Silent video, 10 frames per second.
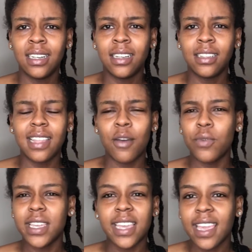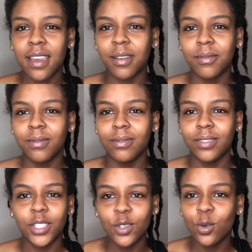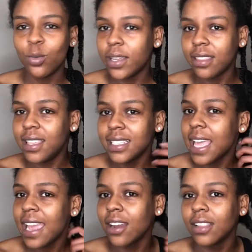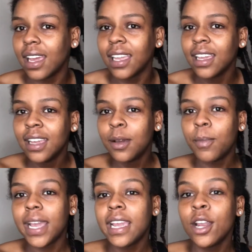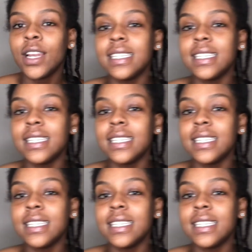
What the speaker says: that we can't do with this hair. Like, my hair is